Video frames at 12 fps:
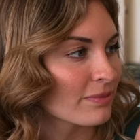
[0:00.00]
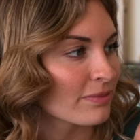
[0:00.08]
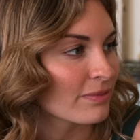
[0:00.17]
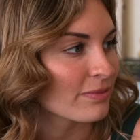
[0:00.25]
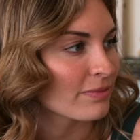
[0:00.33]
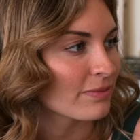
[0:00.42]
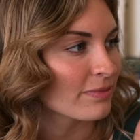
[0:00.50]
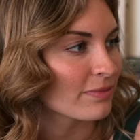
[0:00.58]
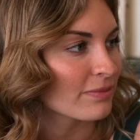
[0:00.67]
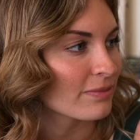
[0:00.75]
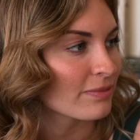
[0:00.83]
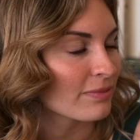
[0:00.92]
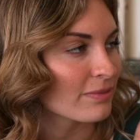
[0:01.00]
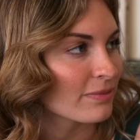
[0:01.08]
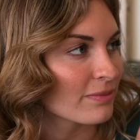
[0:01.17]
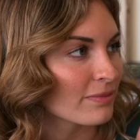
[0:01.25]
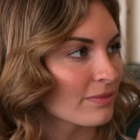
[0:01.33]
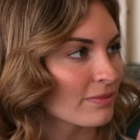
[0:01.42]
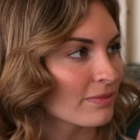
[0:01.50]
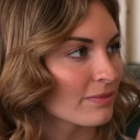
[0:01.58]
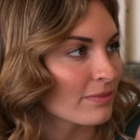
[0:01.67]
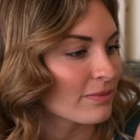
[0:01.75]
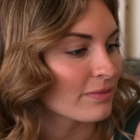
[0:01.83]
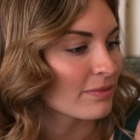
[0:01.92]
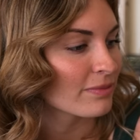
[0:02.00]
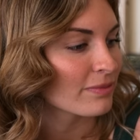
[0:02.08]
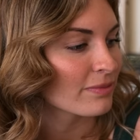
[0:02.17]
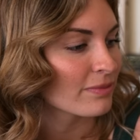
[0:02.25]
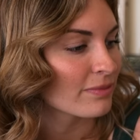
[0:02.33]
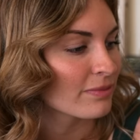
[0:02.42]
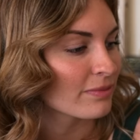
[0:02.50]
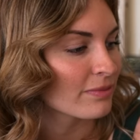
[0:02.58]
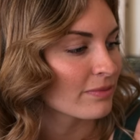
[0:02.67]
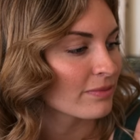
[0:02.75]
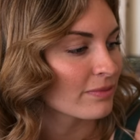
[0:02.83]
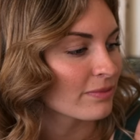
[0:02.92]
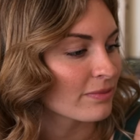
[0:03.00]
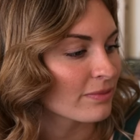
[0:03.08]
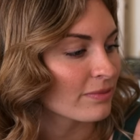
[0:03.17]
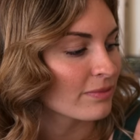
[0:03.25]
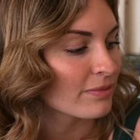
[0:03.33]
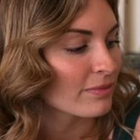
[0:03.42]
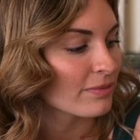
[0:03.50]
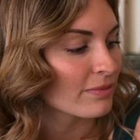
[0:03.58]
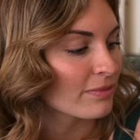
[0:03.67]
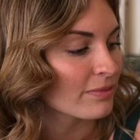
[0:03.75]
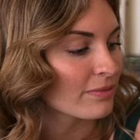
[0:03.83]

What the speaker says: The person shown says nothing.